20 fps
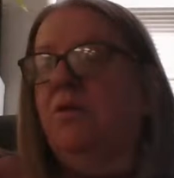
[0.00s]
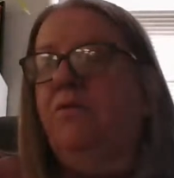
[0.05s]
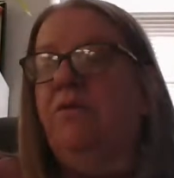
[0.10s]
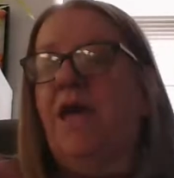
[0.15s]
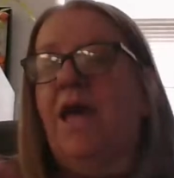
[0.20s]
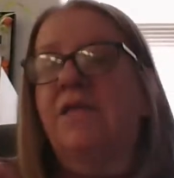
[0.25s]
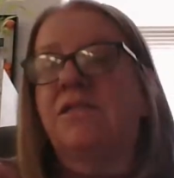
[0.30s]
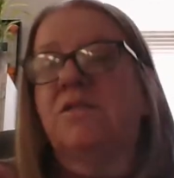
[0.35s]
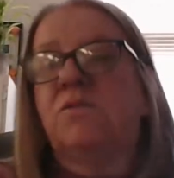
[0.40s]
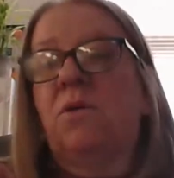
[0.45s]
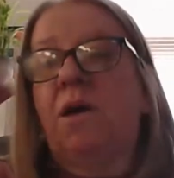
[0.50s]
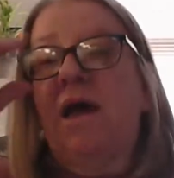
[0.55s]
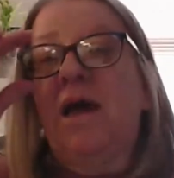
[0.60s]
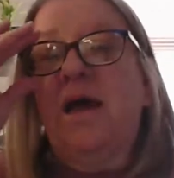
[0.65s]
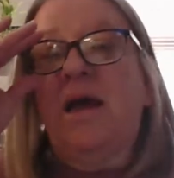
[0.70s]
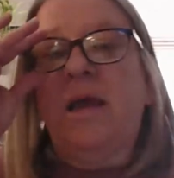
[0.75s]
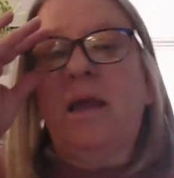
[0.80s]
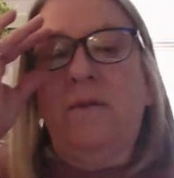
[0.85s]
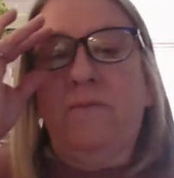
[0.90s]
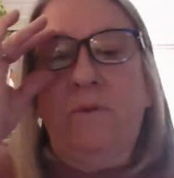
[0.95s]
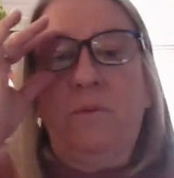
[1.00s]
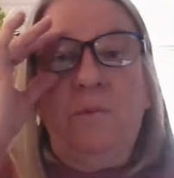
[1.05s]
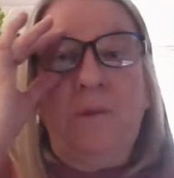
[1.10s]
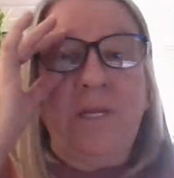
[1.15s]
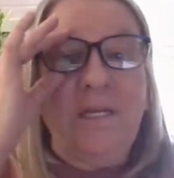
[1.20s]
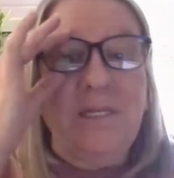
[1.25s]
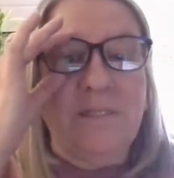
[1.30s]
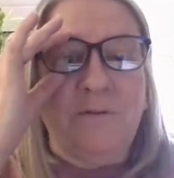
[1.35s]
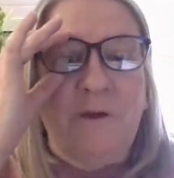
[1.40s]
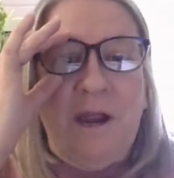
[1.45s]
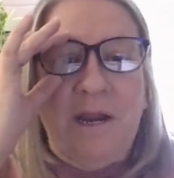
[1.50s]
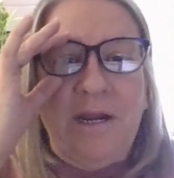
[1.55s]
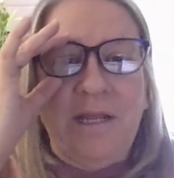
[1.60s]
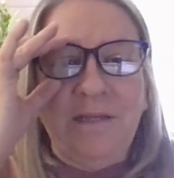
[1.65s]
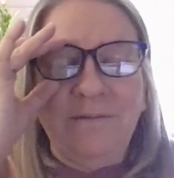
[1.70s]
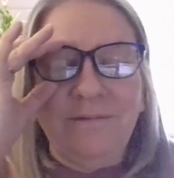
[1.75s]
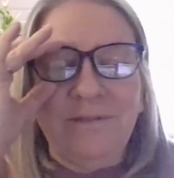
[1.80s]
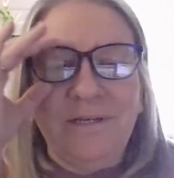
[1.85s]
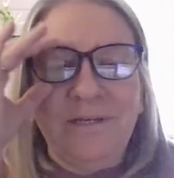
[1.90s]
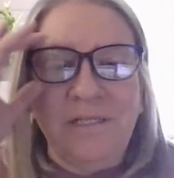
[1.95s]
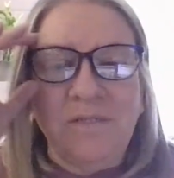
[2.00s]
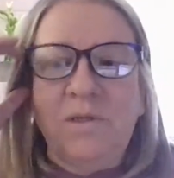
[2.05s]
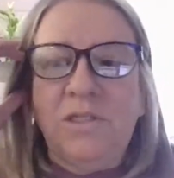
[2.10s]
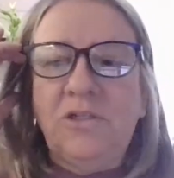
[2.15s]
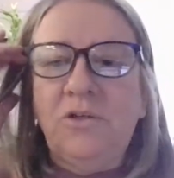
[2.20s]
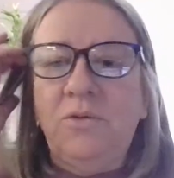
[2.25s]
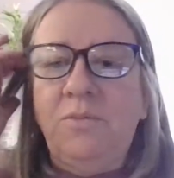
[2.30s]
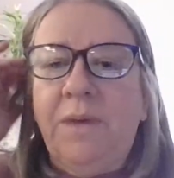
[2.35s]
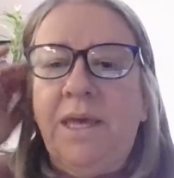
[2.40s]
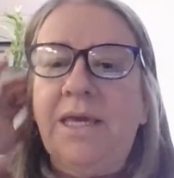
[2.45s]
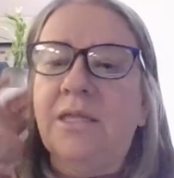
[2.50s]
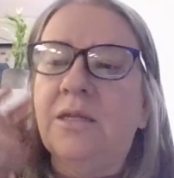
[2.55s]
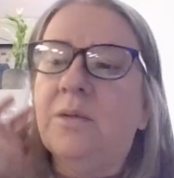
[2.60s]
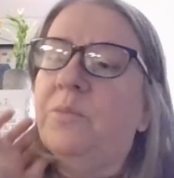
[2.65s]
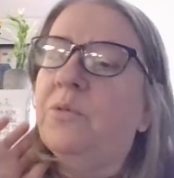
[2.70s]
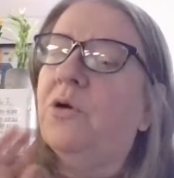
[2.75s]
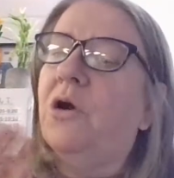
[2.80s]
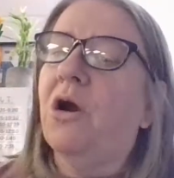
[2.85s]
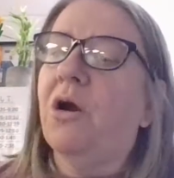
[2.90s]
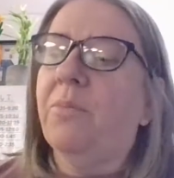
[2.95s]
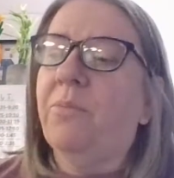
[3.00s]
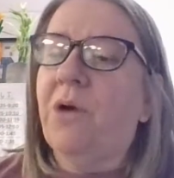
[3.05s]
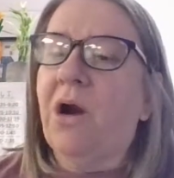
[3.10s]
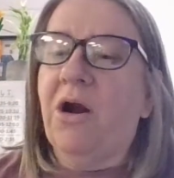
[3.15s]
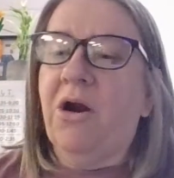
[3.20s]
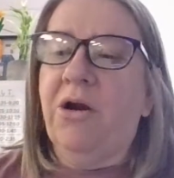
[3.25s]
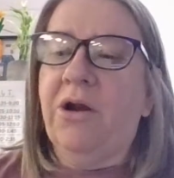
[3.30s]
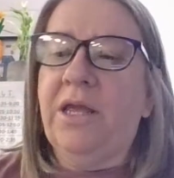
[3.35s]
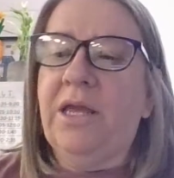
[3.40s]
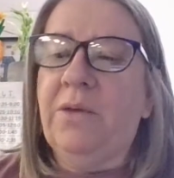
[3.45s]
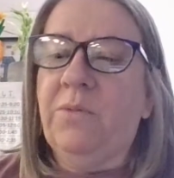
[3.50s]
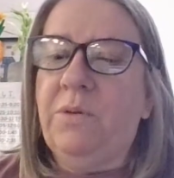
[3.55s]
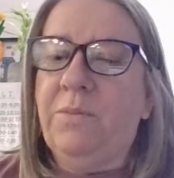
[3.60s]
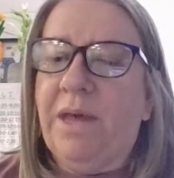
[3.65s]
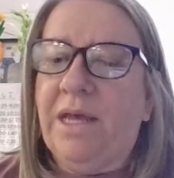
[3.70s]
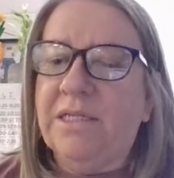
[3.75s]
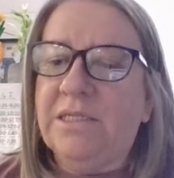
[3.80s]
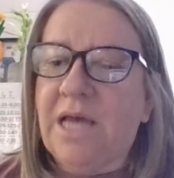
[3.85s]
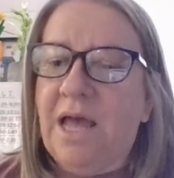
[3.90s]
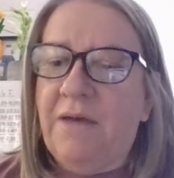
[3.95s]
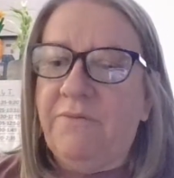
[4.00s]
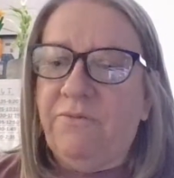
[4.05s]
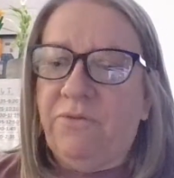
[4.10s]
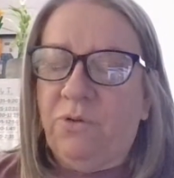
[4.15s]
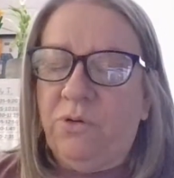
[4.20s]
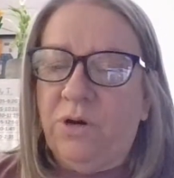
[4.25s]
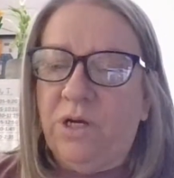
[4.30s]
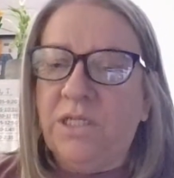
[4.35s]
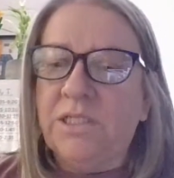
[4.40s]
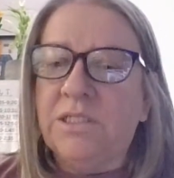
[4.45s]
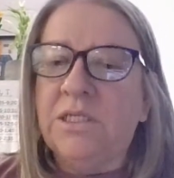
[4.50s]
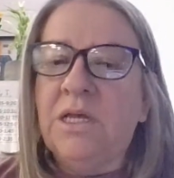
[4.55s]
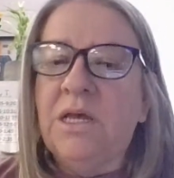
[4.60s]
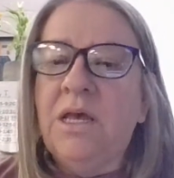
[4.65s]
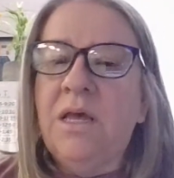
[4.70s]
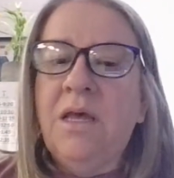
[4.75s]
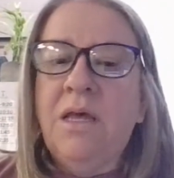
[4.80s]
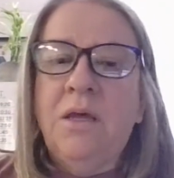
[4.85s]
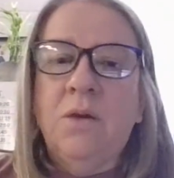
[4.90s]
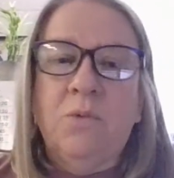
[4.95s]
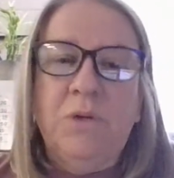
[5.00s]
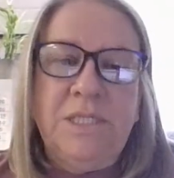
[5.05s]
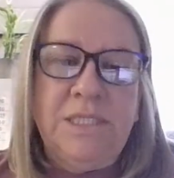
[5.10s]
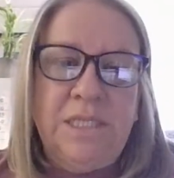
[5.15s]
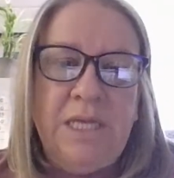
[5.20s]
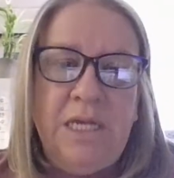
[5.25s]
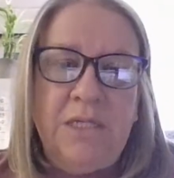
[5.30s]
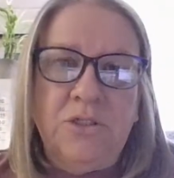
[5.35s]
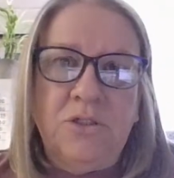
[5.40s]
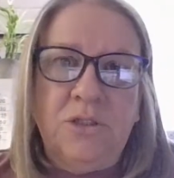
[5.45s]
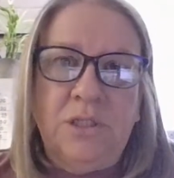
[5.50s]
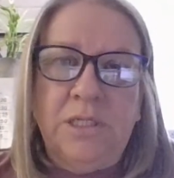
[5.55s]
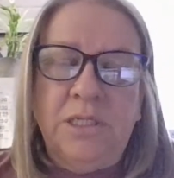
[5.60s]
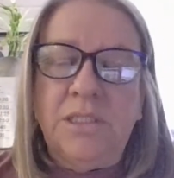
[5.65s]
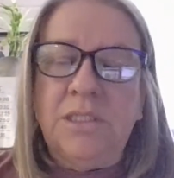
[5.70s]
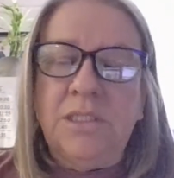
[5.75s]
that's why everyone is writing, because we do make it a priority. We make time for it. We schedule